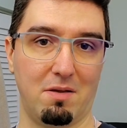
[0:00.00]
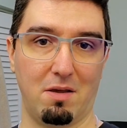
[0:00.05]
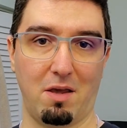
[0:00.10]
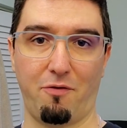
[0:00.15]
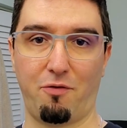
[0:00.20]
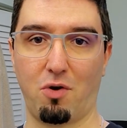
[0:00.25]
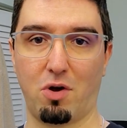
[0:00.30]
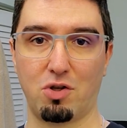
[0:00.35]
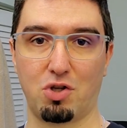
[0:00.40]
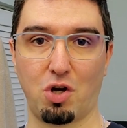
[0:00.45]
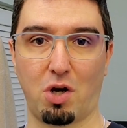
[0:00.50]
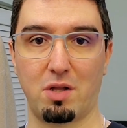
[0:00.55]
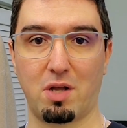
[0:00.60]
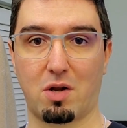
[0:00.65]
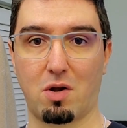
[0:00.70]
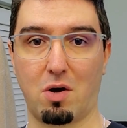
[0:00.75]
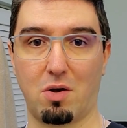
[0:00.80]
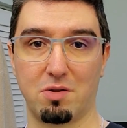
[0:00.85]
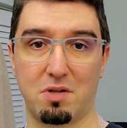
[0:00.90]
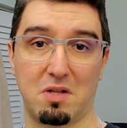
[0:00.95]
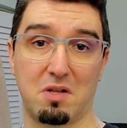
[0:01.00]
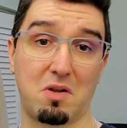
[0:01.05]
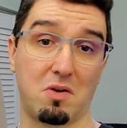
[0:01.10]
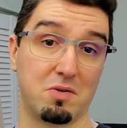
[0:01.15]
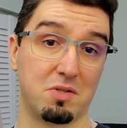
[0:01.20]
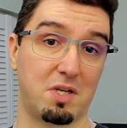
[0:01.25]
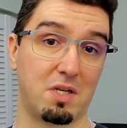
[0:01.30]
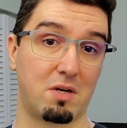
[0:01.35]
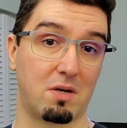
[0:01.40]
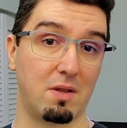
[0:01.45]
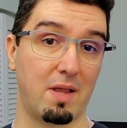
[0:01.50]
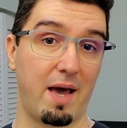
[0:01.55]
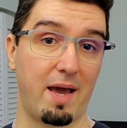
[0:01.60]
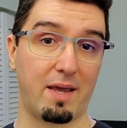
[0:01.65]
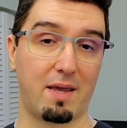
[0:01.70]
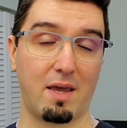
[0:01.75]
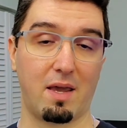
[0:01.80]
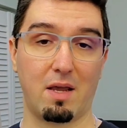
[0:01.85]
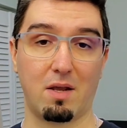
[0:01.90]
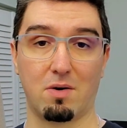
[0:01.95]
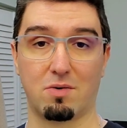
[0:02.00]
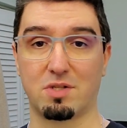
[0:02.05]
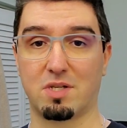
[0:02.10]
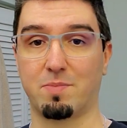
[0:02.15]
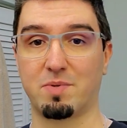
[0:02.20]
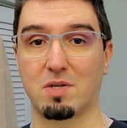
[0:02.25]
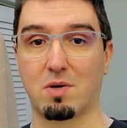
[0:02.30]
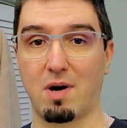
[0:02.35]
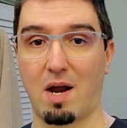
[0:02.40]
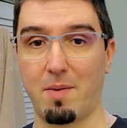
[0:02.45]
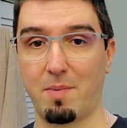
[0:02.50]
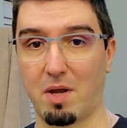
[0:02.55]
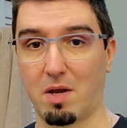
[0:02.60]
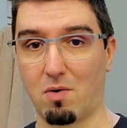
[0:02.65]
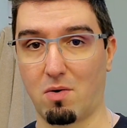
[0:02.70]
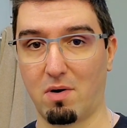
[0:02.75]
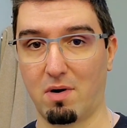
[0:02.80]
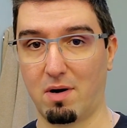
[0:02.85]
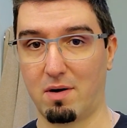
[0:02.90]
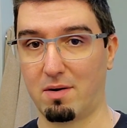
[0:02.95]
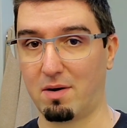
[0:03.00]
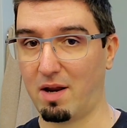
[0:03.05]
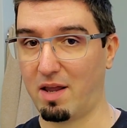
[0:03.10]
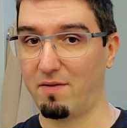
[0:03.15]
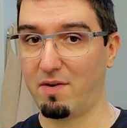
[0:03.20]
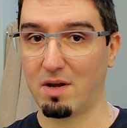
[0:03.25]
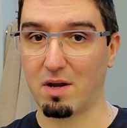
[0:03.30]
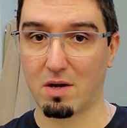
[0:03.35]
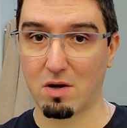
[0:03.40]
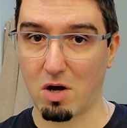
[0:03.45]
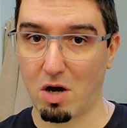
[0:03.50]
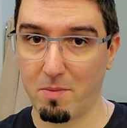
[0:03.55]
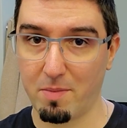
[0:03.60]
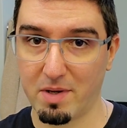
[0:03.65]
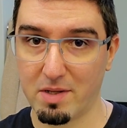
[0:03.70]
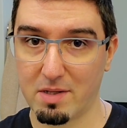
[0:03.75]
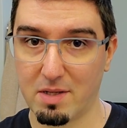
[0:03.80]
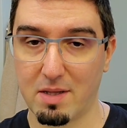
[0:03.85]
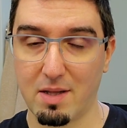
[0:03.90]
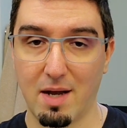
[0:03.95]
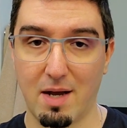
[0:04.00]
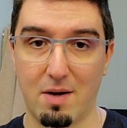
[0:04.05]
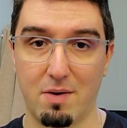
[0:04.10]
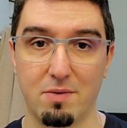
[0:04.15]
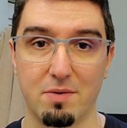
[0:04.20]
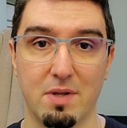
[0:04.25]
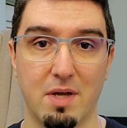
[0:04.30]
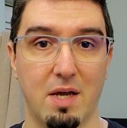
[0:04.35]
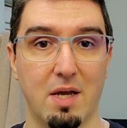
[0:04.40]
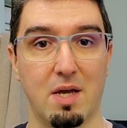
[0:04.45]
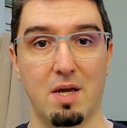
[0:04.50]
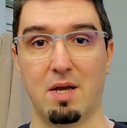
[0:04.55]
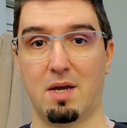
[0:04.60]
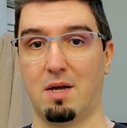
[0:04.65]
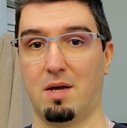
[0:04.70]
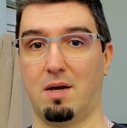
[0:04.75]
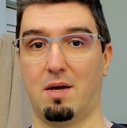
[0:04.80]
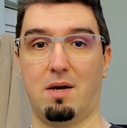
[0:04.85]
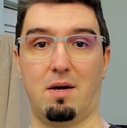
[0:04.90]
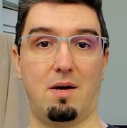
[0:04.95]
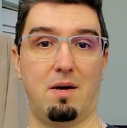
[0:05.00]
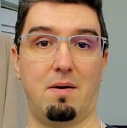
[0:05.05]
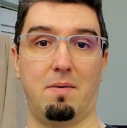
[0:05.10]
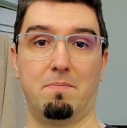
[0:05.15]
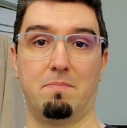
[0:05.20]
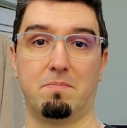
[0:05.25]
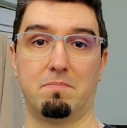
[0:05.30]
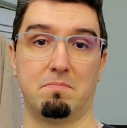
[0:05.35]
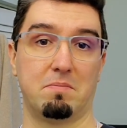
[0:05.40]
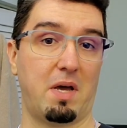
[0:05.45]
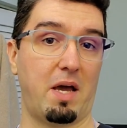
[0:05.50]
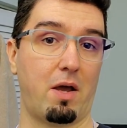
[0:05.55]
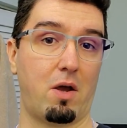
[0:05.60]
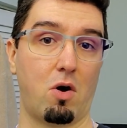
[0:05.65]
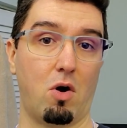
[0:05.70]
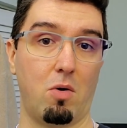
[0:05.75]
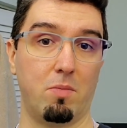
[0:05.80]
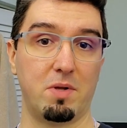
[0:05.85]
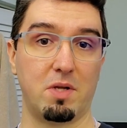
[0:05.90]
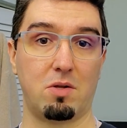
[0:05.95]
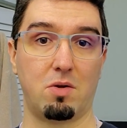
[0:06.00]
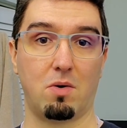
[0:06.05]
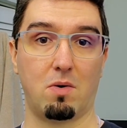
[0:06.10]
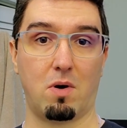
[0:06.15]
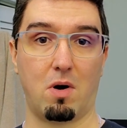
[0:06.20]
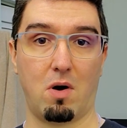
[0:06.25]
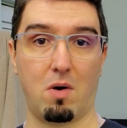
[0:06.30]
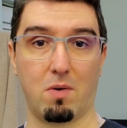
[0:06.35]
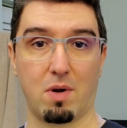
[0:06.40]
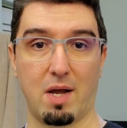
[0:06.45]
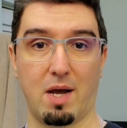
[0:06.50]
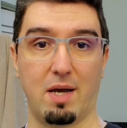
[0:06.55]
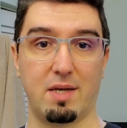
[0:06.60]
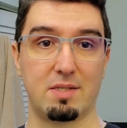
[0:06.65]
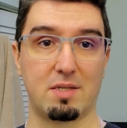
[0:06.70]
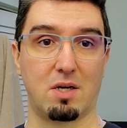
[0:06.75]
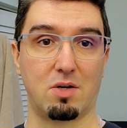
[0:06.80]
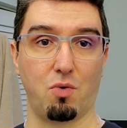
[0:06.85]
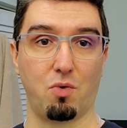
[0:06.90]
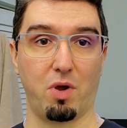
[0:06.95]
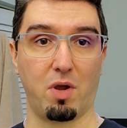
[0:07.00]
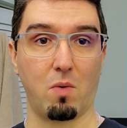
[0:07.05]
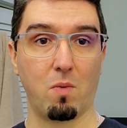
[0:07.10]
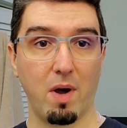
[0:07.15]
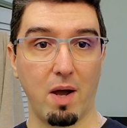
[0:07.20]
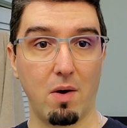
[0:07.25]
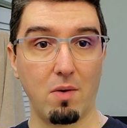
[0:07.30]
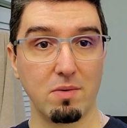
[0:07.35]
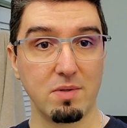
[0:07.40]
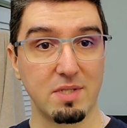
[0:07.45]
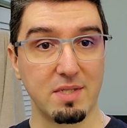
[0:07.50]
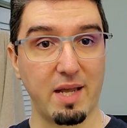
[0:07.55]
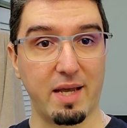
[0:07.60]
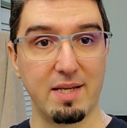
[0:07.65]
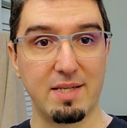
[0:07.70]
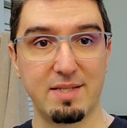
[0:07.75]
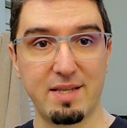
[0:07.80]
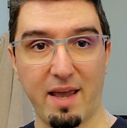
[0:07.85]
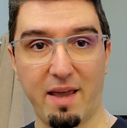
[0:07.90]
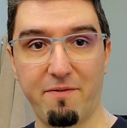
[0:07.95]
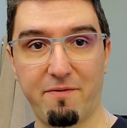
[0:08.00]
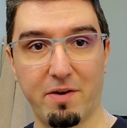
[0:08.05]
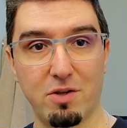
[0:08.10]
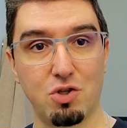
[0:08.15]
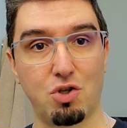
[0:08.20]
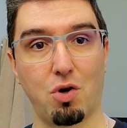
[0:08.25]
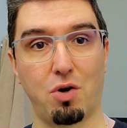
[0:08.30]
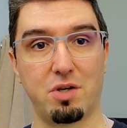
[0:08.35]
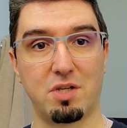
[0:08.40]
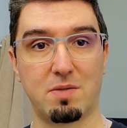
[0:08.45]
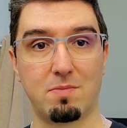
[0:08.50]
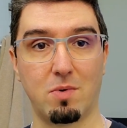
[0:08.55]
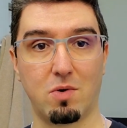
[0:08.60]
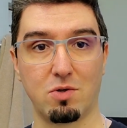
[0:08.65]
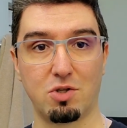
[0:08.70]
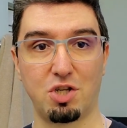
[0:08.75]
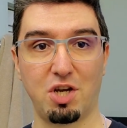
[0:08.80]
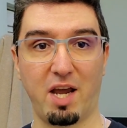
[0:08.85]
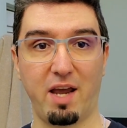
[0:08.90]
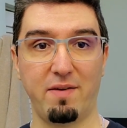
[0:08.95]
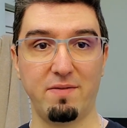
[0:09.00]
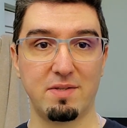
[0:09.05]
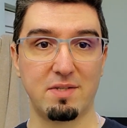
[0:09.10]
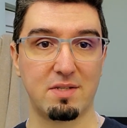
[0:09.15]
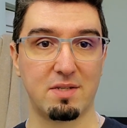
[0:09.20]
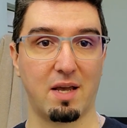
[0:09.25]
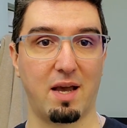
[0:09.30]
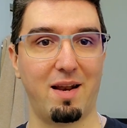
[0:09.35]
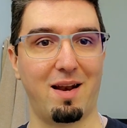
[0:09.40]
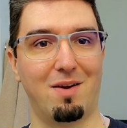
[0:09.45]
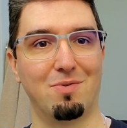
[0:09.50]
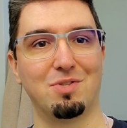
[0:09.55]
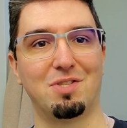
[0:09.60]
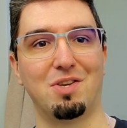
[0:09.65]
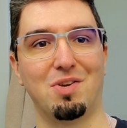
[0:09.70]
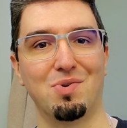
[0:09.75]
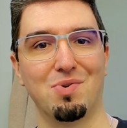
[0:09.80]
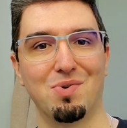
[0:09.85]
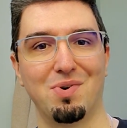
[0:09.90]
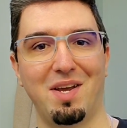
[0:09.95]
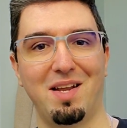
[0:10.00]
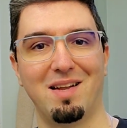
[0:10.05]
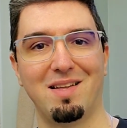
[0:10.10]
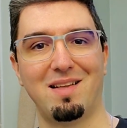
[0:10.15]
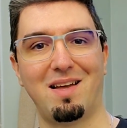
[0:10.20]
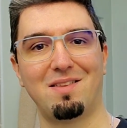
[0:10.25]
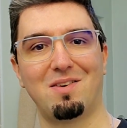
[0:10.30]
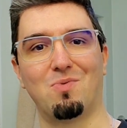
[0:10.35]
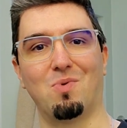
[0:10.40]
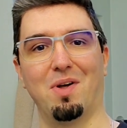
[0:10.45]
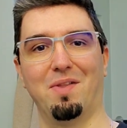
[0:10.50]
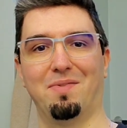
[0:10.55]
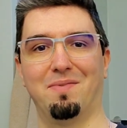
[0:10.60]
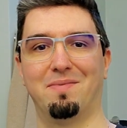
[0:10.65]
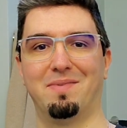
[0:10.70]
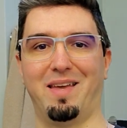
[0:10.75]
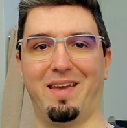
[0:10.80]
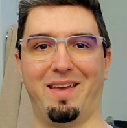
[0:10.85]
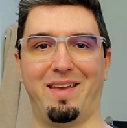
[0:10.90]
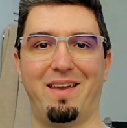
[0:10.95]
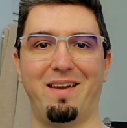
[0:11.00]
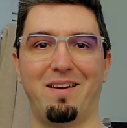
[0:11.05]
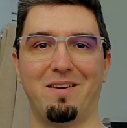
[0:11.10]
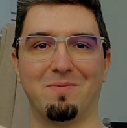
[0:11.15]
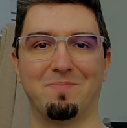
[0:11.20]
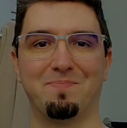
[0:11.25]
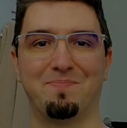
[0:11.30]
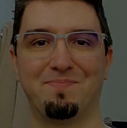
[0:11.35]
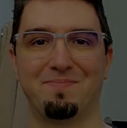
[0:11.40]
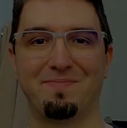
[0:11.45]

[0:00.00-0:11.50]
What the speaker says: If you enjoyed the content, consider liking or subscribing or leaving a comment down. I hope that you all guys are doing well. Stay safe, enjoy smooth shaves, and I'll see you in another one. Take care.